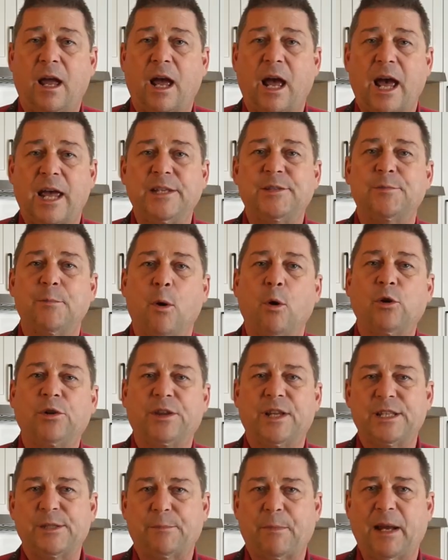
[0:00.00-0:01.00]
I smoked
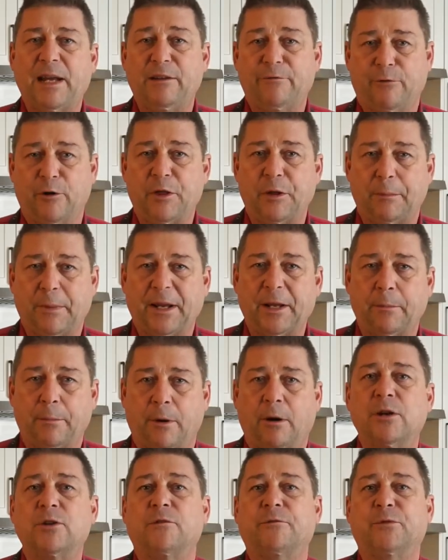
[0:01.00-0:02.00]
this belly for the better
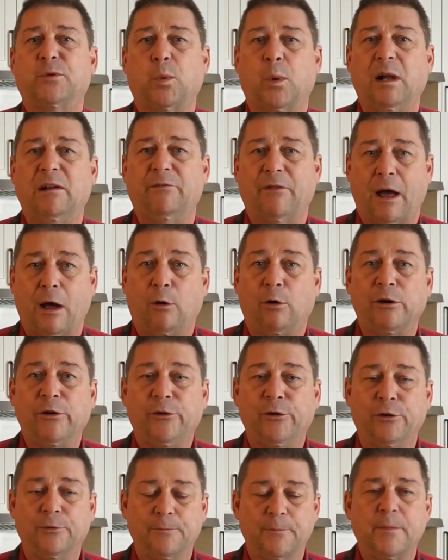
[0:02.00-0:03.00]
part of 12
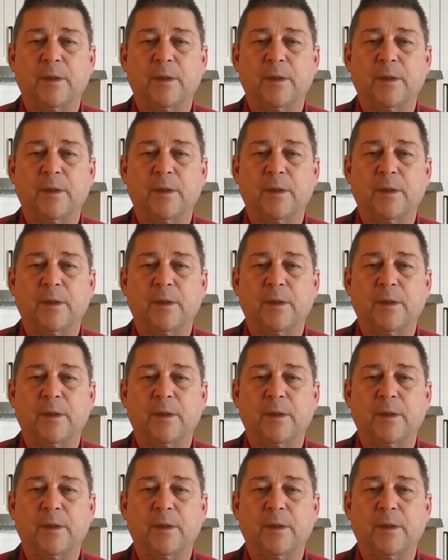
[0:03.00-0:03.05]
hours,